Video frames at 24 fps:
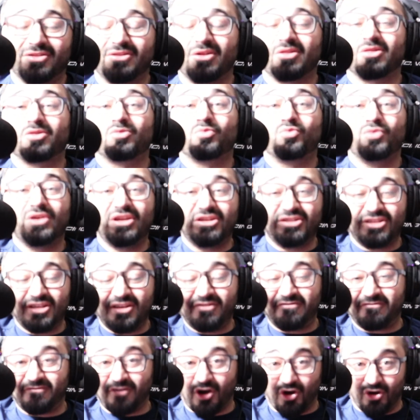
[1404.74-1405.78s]
took the
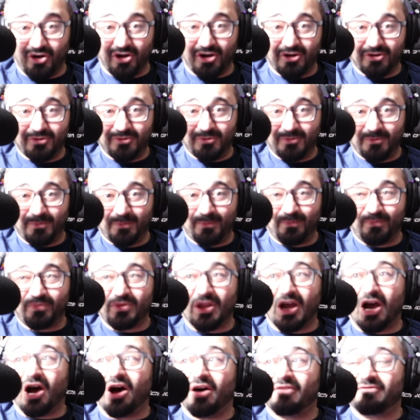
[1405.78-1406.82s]
3D photo
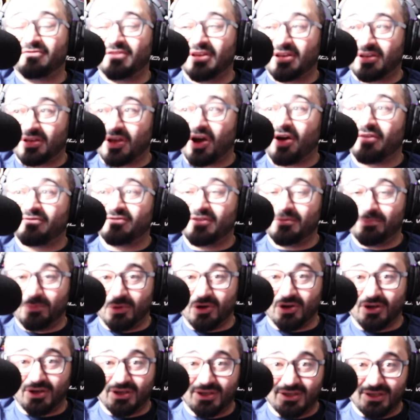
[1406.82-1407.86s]
of
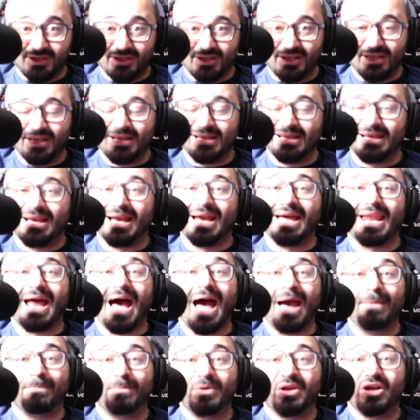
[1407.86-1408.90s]
the book,
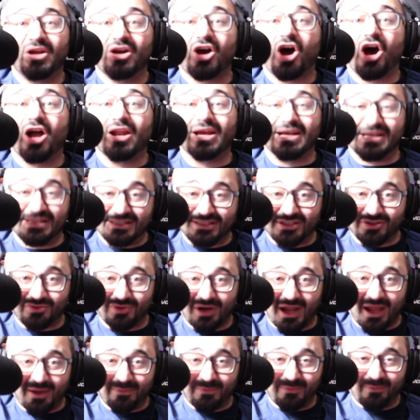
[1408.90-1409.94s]
and I put it on
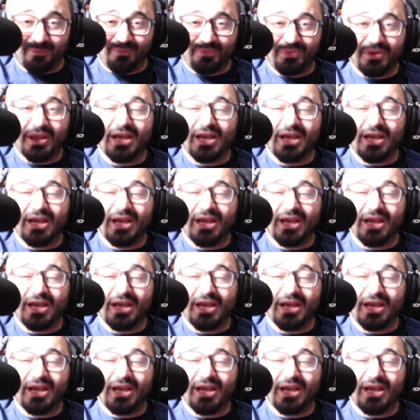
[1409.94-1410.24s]
Instagram.